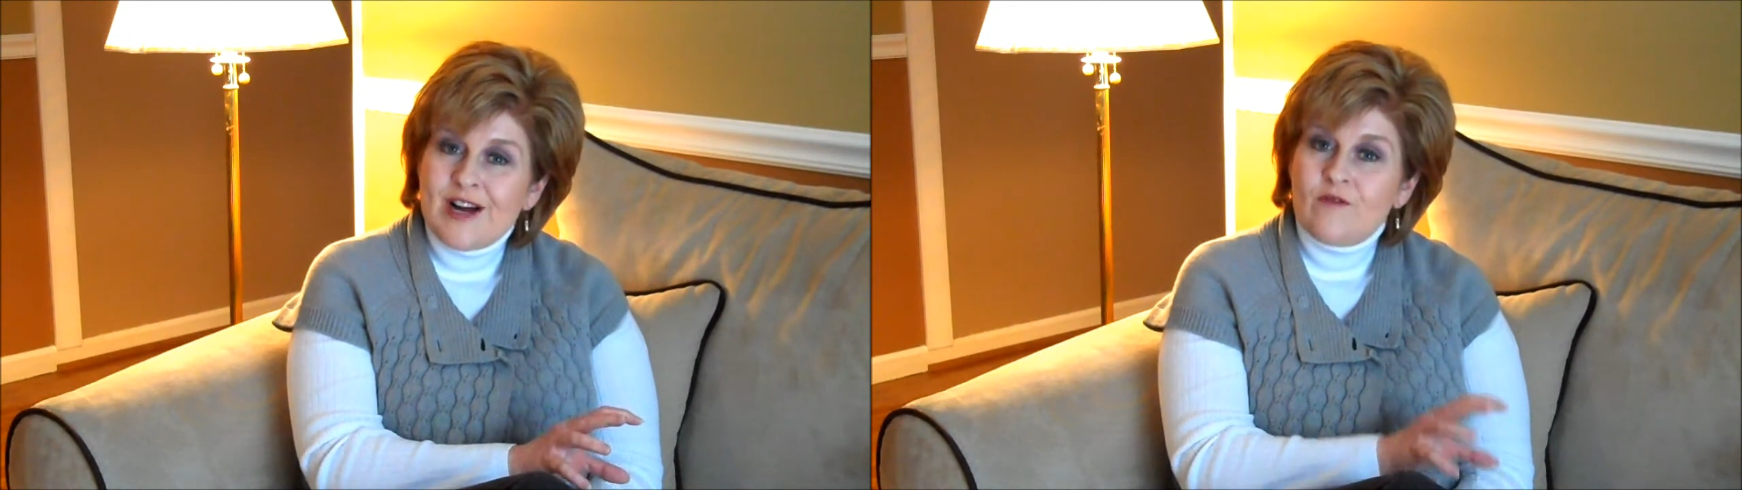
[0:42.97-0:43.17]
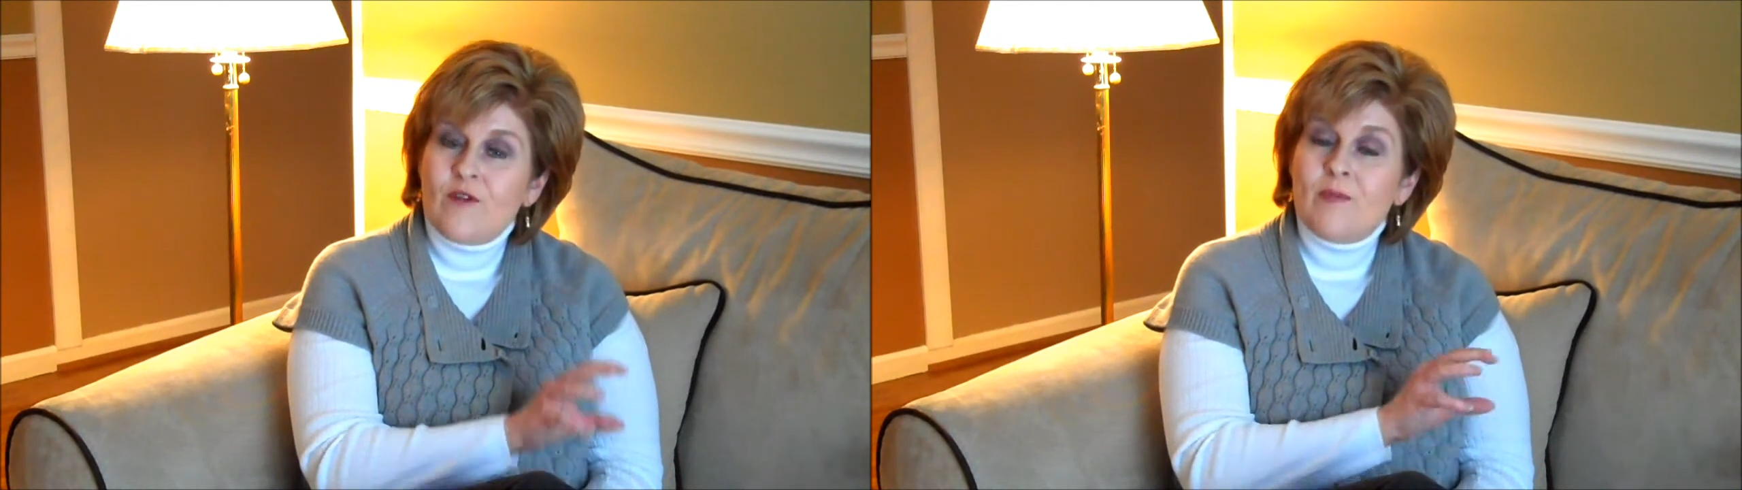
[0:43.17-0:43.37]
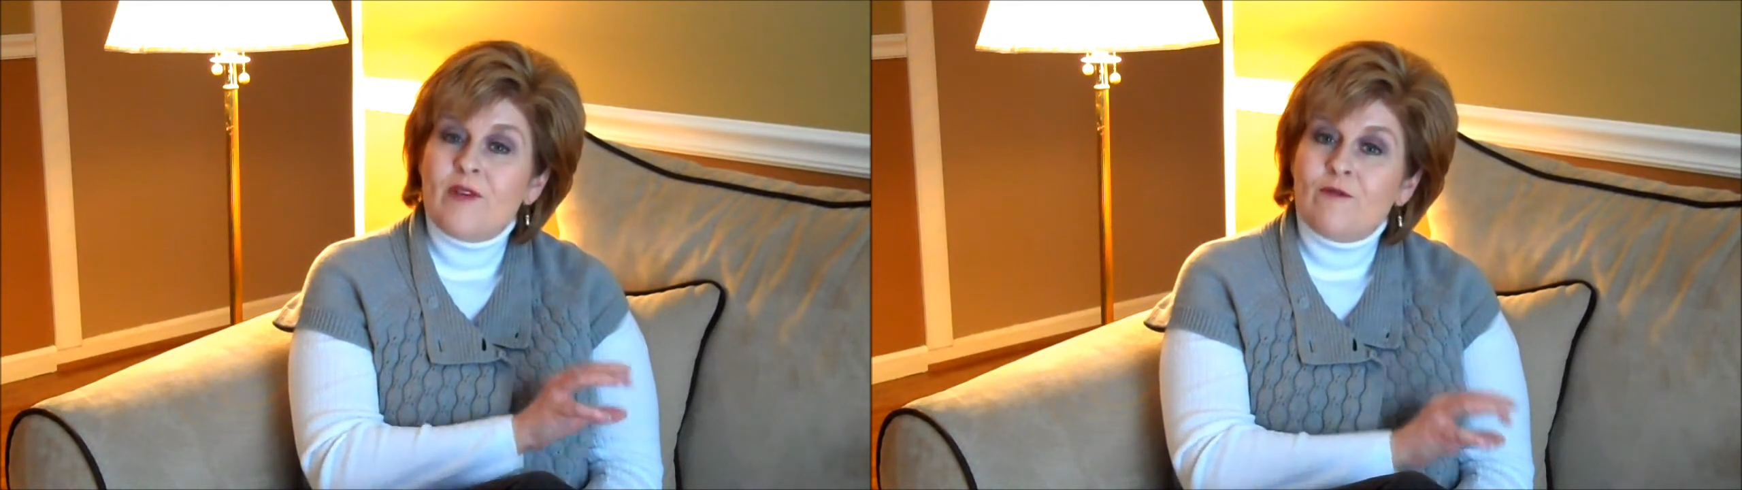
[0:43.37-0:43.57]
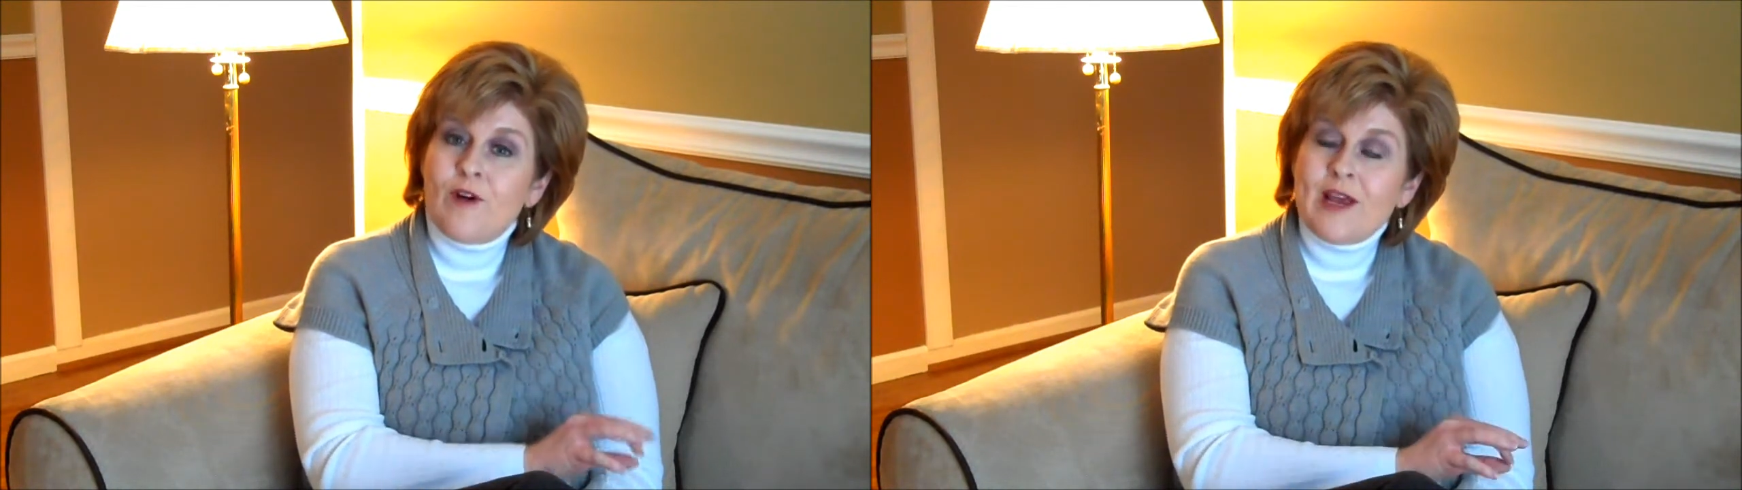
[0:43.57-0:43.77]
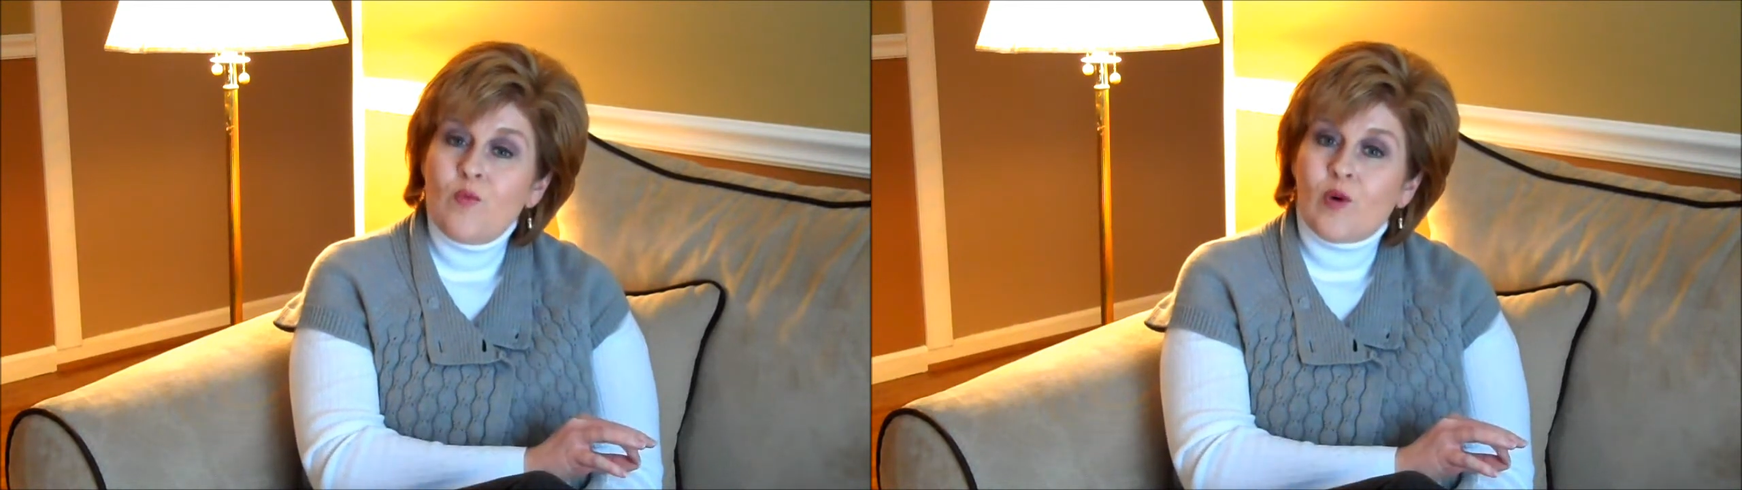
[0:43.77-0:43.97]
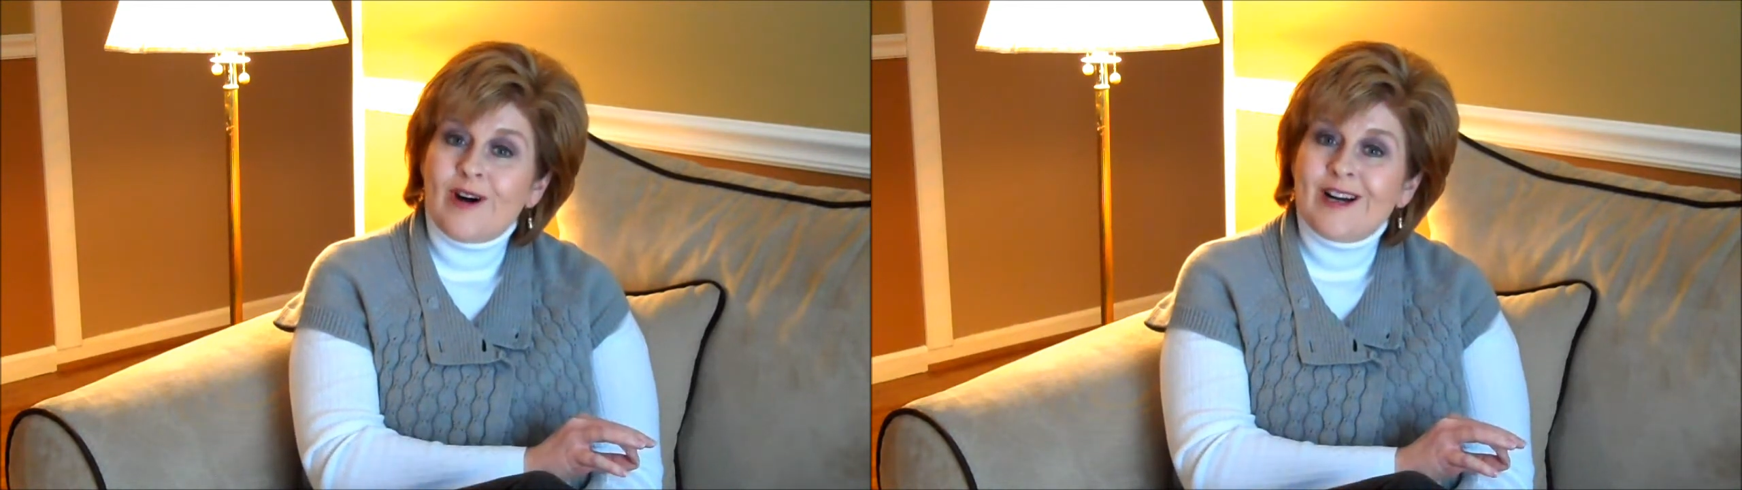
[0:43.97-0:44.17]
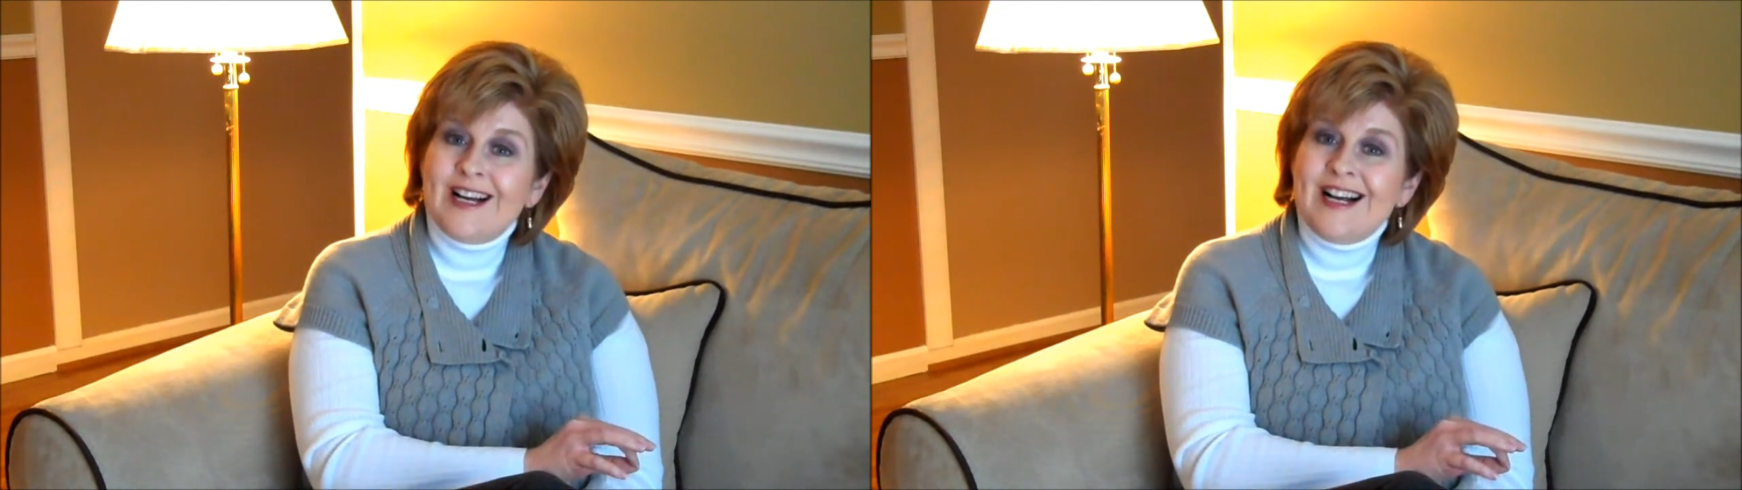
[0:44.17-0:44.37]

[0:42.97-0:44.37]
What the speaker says: from the framework